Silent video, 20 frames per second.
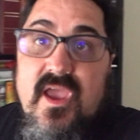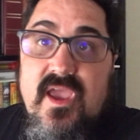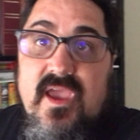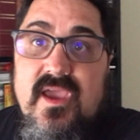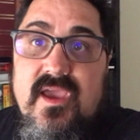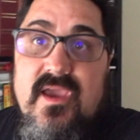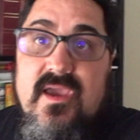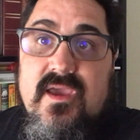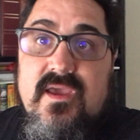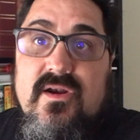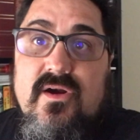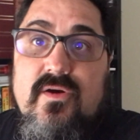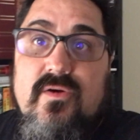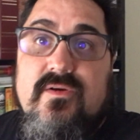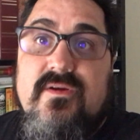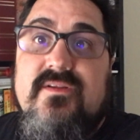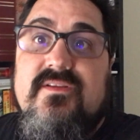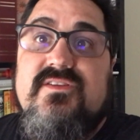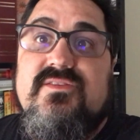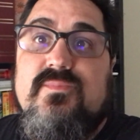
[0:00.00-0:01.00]
And
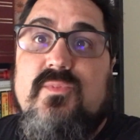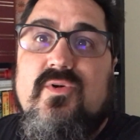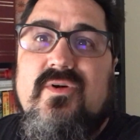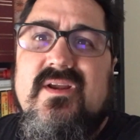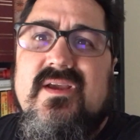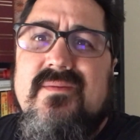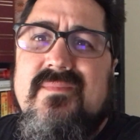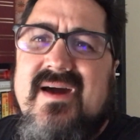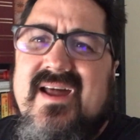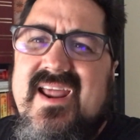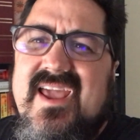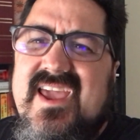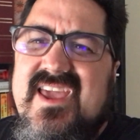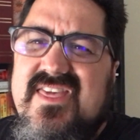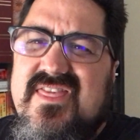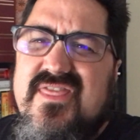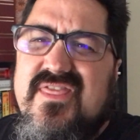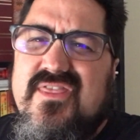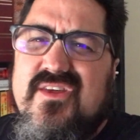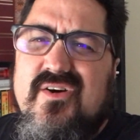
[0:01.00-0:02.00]
earlier this morning, about
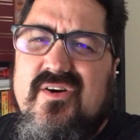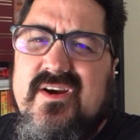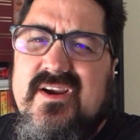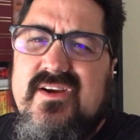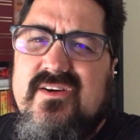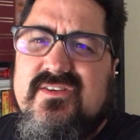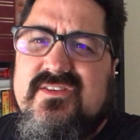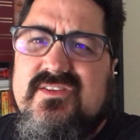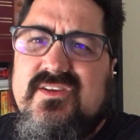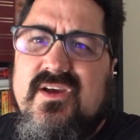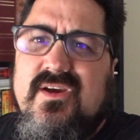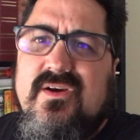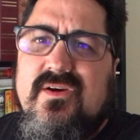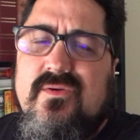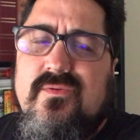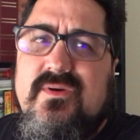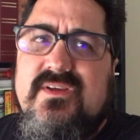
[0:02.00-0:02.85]
8:30 or so,